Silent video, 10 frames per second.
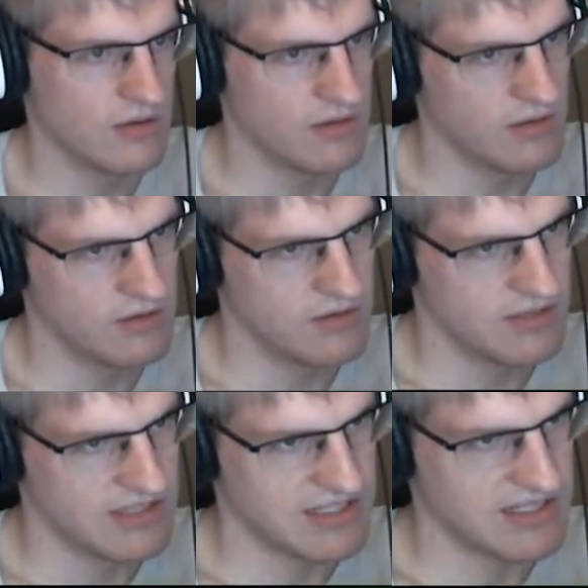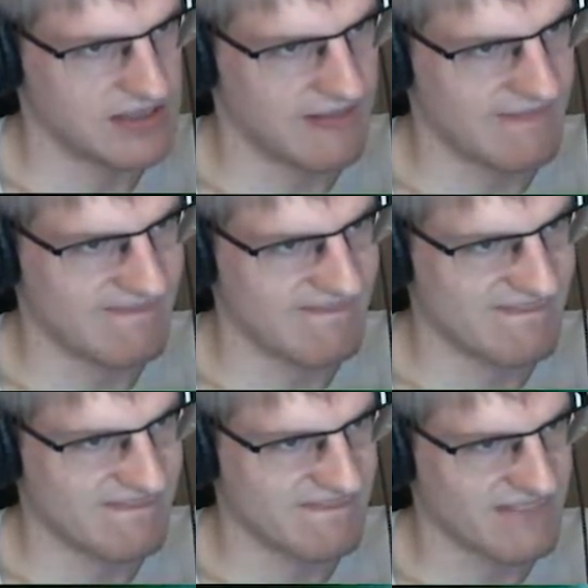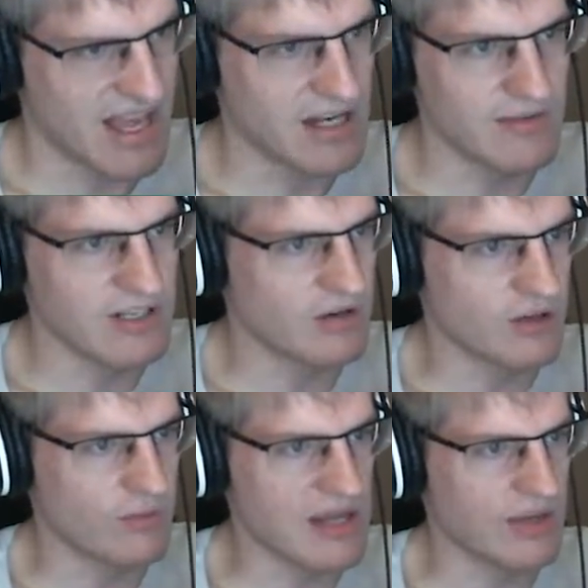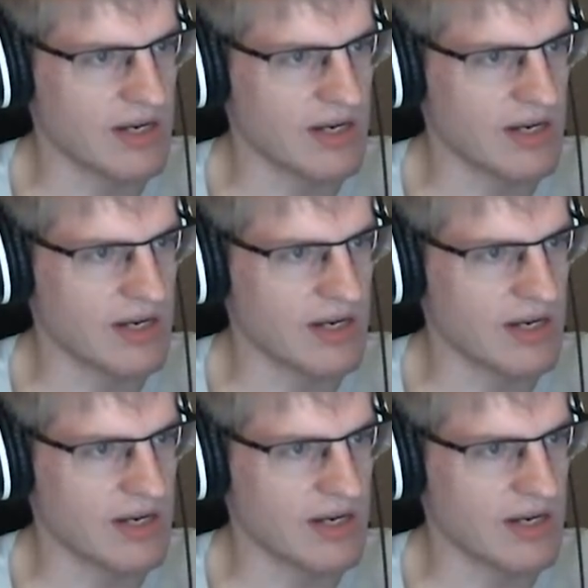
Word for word: I don't even need to go to the right, though.